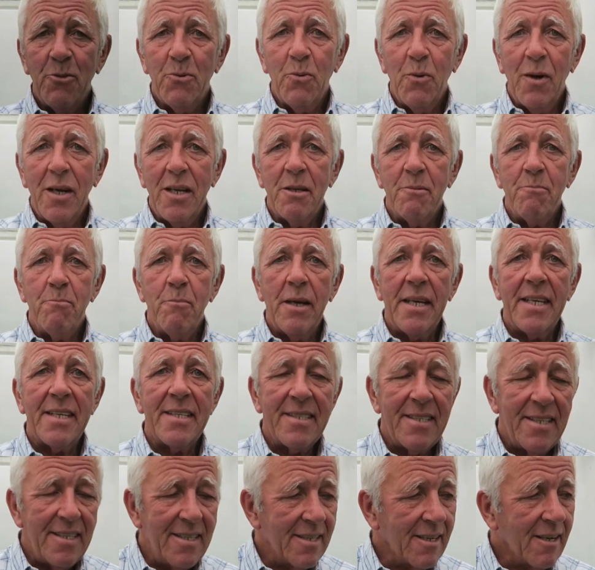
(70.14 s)
when I'm
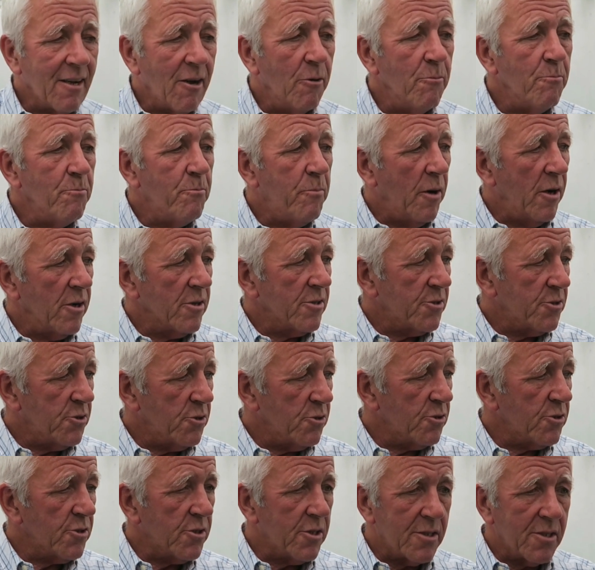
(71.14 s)
mixing the compost,
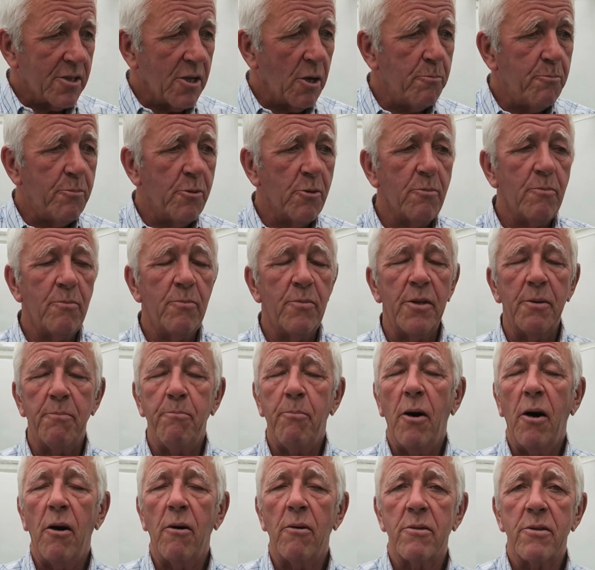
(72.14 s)
just to top up the
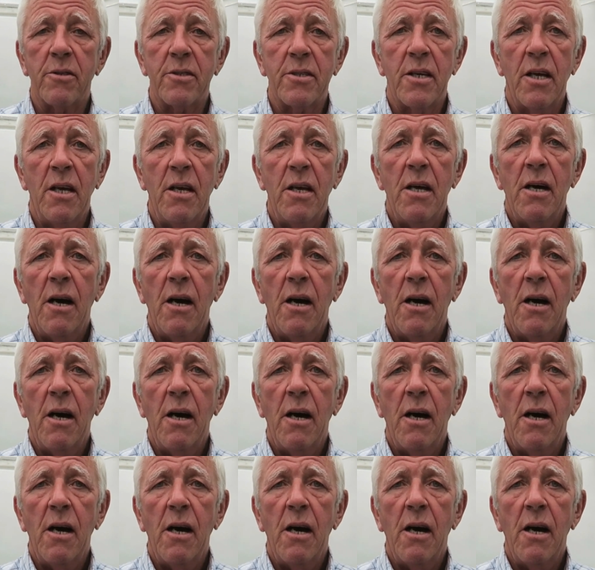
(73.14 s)
pots,